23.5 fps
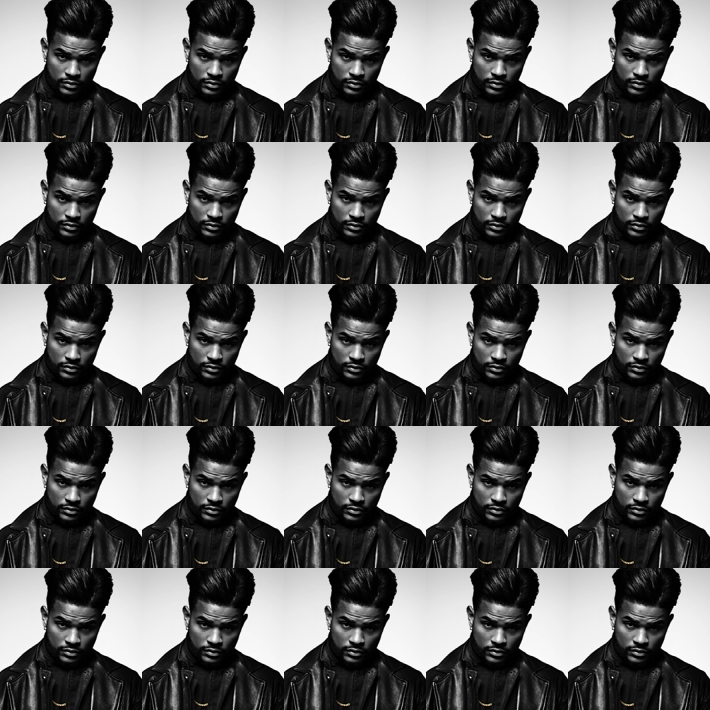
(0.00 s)

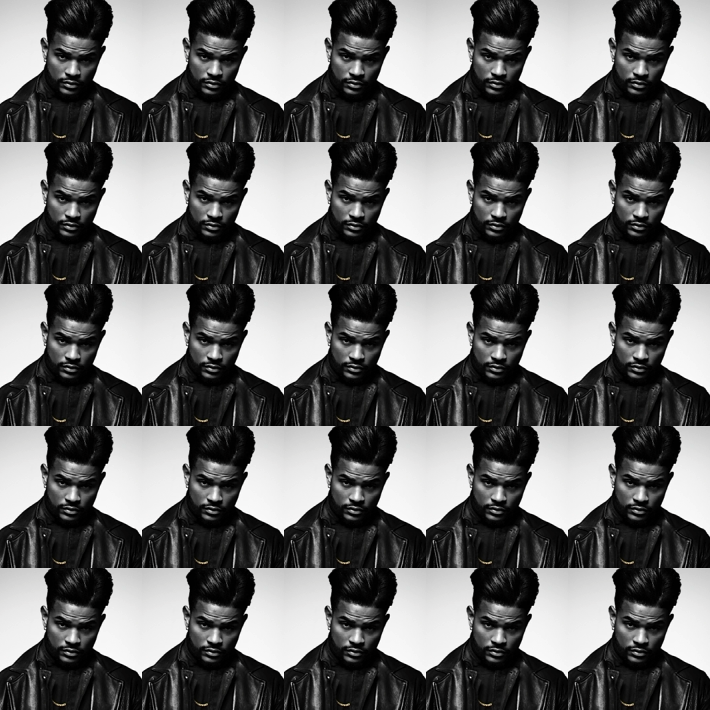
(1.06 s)

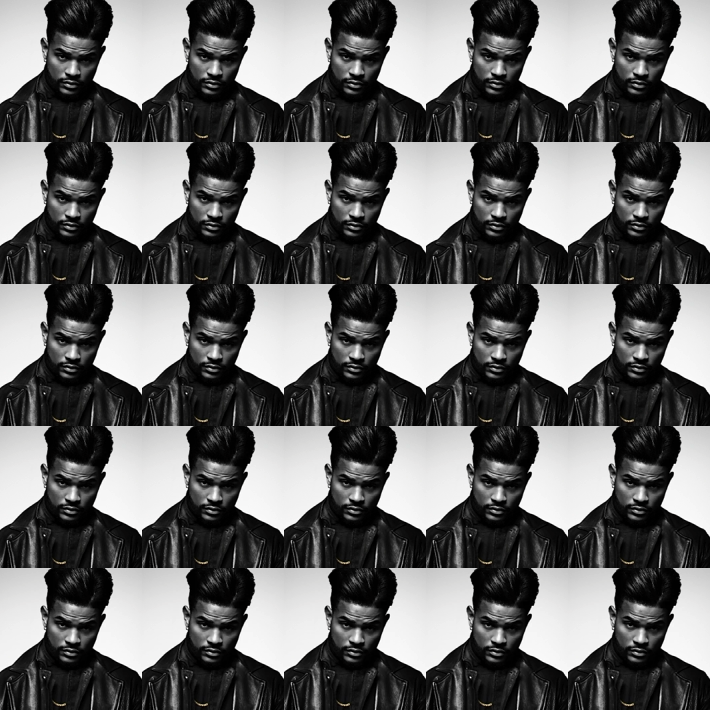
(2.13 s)

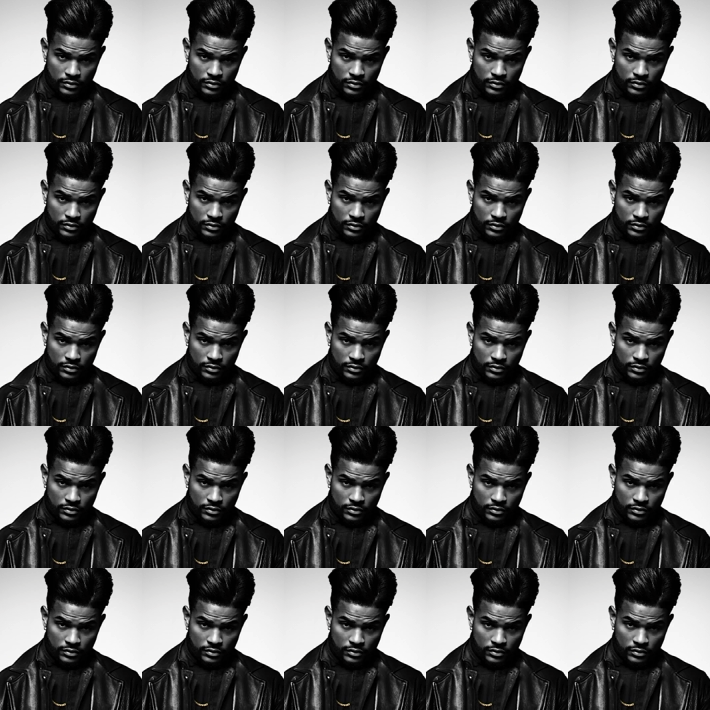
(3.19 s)
Nothing is said.